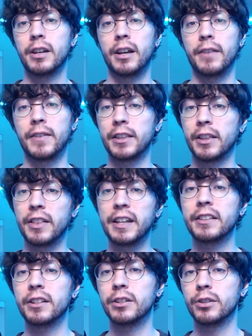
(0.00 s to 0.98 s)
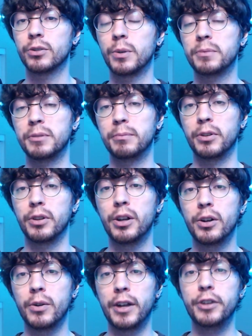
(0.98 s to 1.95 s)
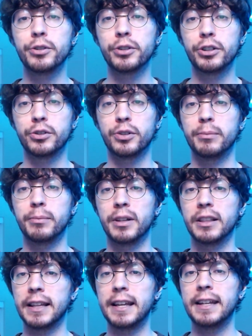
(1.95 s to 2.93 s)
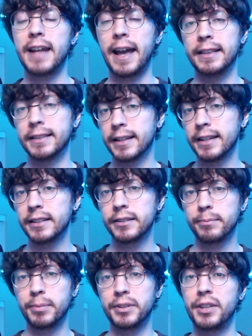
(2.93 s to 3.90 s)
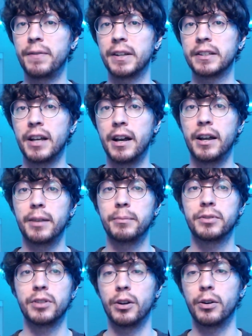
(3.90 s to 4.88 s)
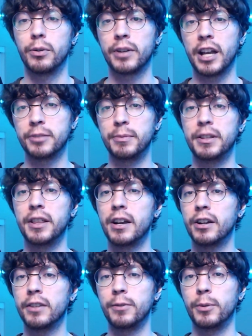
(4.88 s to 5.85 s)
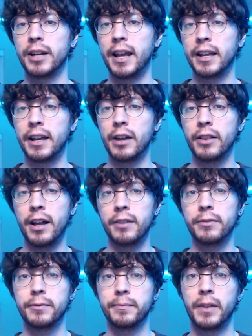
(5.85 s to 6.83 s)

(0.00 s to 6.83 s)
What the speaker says: I've got the link in the description below. I usually stream late at night Pacific time, so catch me there if you want to hang out live.